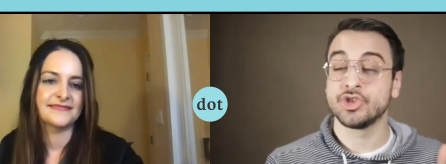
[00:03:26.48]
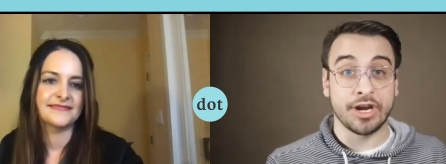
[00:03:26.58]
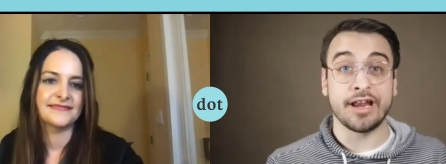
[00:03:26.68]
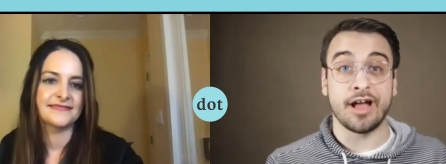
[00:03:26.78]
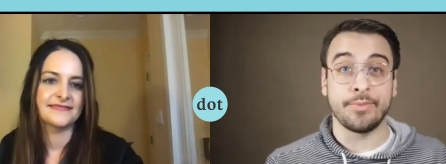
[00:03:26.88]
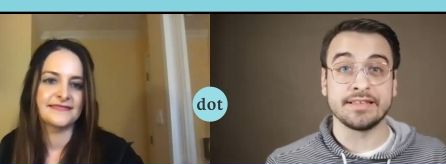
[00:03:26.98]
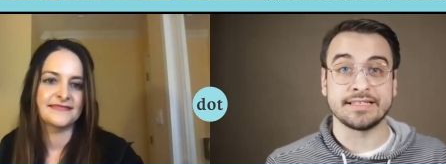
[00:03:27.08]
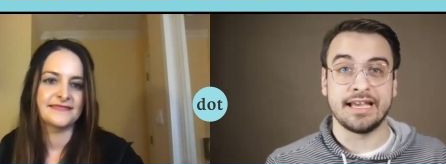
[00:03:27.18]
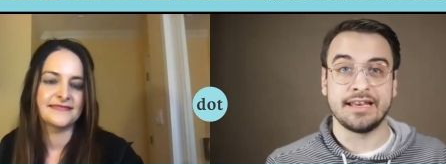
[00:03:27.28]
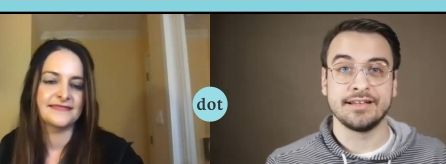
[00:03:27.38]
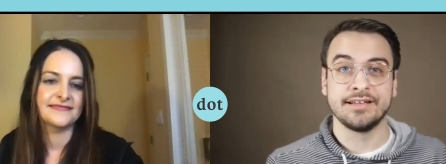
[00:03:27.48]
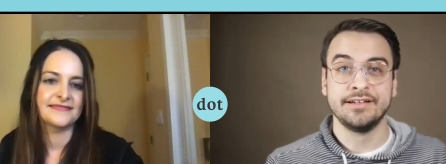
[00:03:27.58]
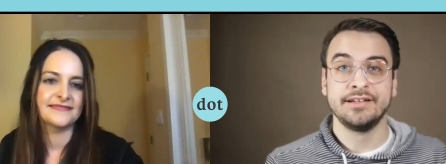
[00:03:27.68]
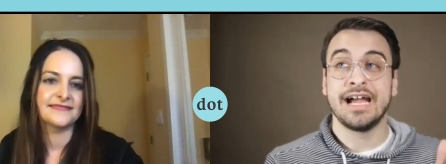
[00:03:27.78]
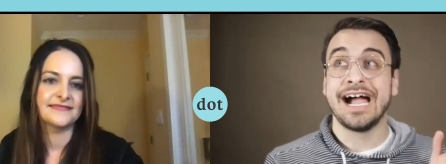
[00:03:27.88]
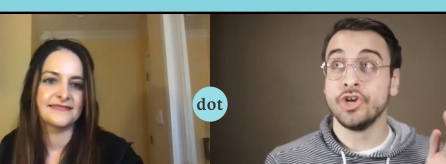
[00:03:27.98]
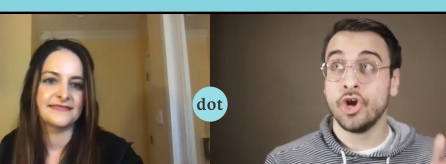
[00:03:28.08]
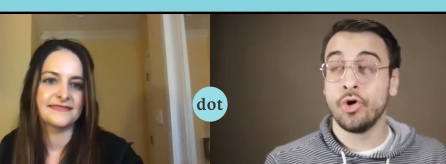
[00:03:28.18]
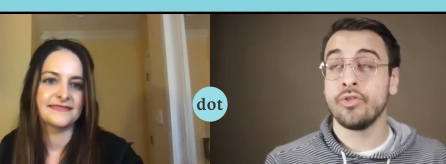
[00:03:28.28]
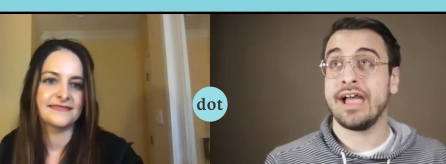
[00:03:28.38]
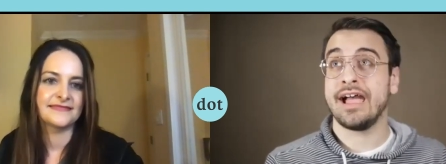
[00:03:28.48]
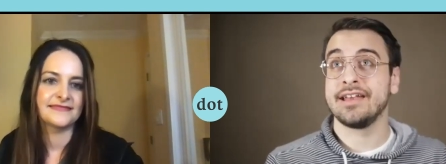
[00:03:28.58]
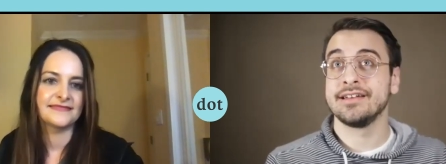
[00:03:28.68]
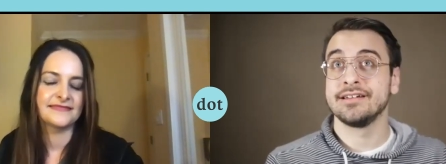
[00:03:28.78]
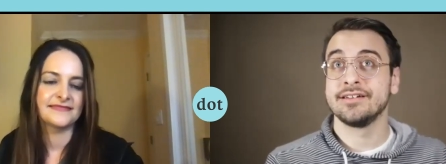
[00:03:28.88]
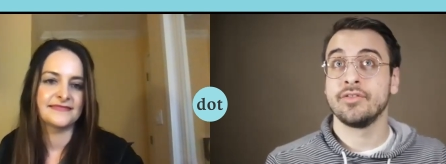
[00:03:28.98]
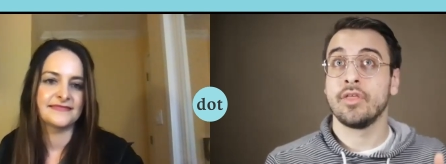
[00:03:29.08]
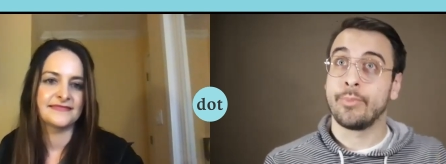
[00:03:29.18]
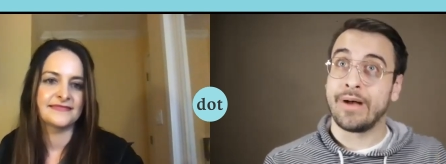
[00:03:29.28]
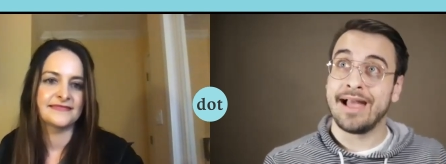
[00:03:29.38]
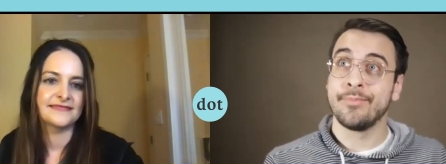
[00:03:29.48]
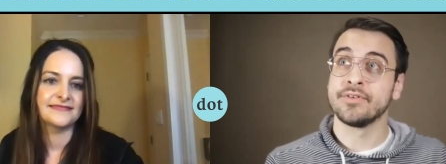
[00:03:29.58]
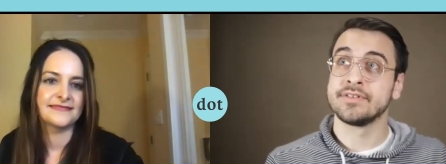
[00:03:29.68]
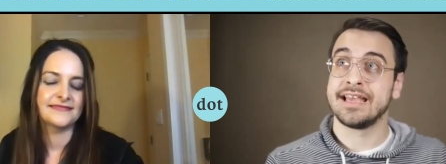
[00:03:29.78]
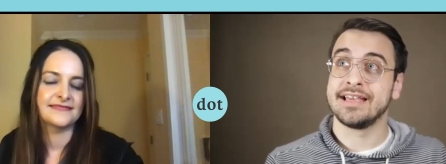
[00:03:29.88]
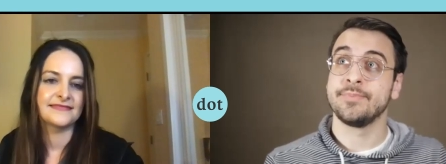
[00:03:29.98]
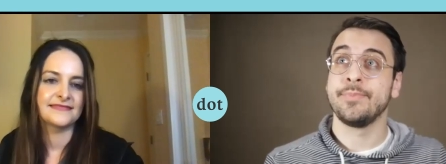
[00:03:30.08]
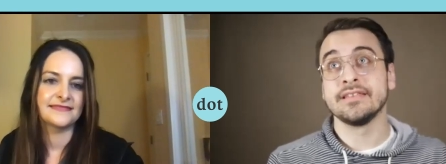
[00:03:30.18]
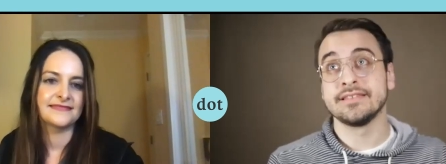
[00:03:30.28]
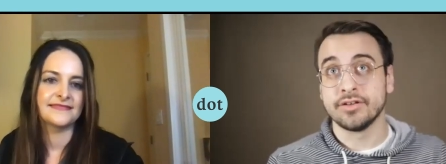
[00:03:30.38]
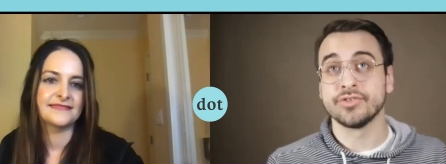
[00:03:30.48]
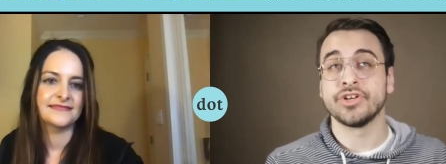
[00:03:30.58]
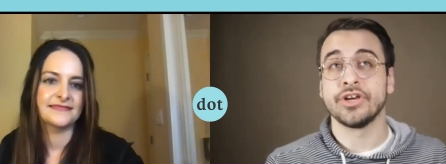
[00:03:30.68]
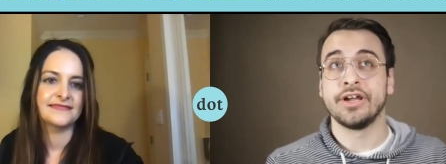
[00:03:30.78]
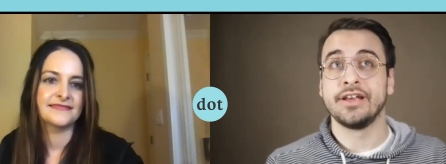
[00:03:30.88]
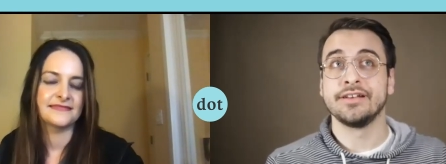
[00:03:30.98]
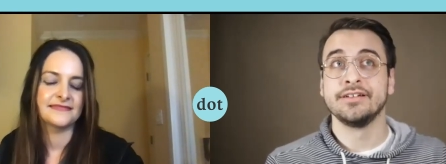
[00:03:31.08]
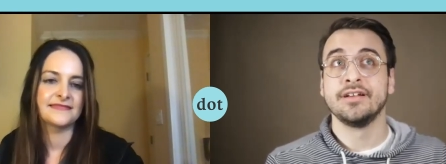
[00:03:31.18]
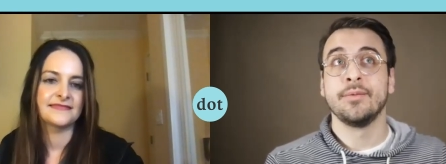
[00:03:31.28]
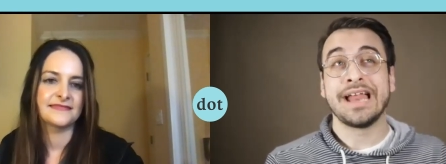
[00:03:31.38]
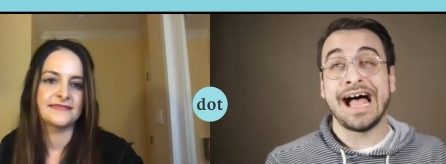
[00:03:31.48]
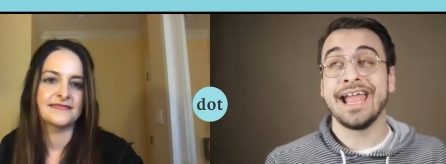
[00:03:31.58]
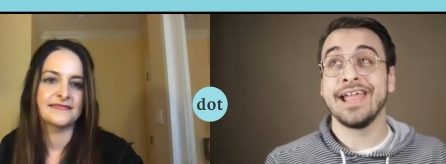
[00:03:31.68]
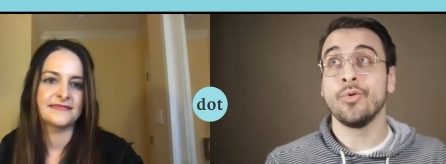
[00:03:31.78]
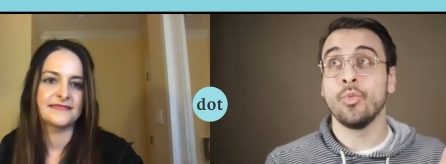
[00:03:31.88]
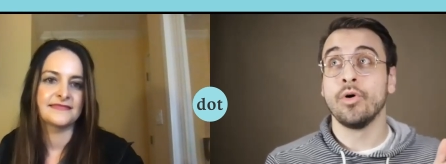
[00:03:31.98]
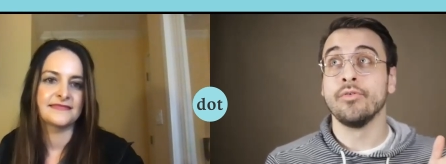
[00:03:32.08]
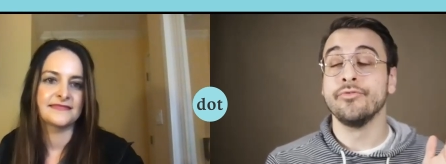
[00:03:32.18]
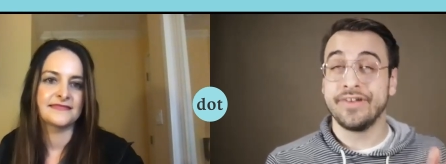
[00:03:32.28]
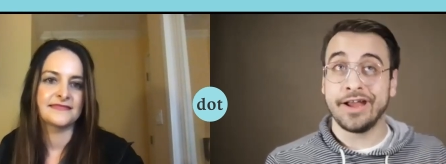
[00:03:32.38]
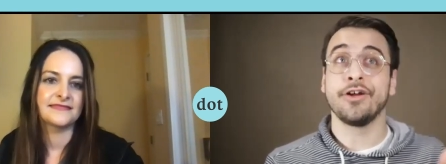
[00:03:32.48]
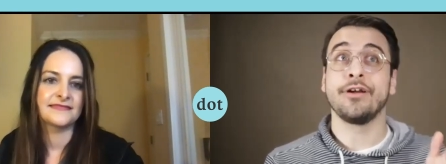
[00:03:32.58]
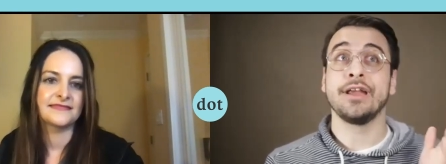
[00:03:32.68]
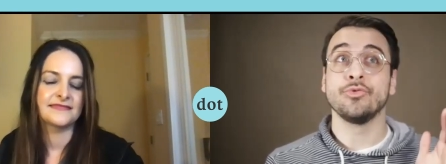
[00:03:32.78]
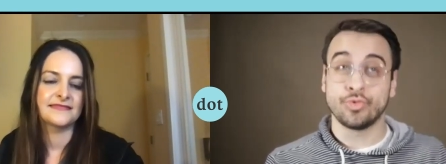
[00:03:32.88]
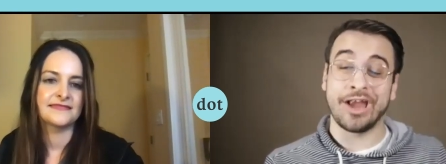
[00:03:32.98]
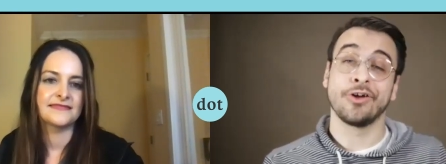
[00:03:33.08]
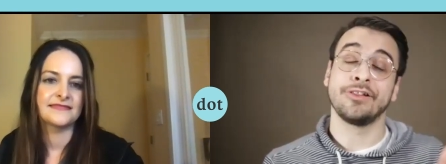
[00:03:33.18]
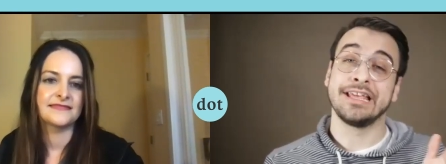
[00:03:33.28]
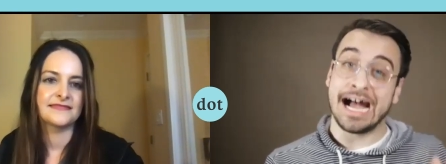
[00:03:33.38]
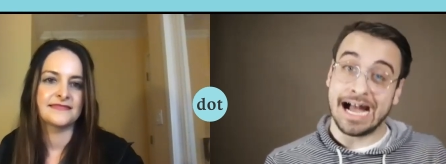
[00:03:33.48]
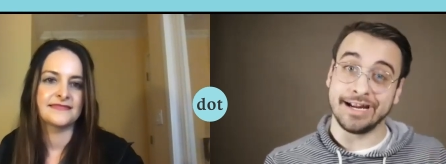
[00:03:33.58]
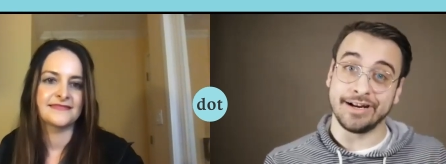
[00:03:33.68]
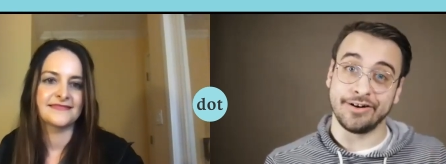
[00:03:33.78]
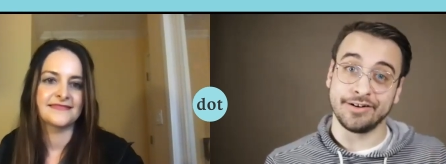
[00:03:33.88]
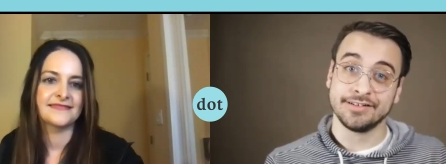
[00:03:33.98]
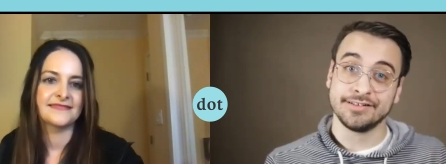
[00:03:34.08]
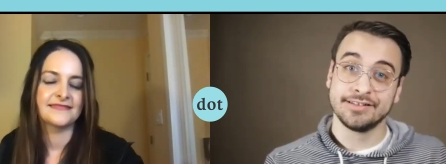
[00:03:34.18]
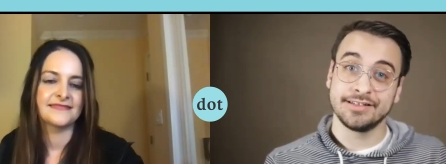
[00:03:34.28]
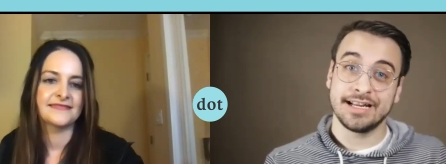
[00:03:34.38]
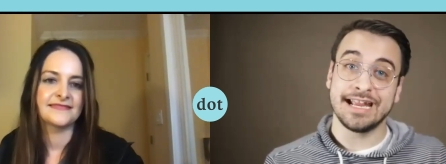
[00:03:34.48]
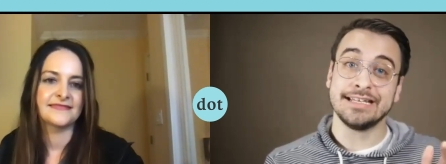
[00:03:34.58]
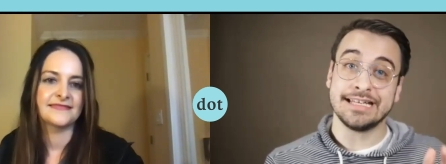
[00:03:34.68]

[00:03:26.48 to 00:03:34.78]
Speaker 1: straight up he said i know that the bible says being single is good but i will very rarely hire a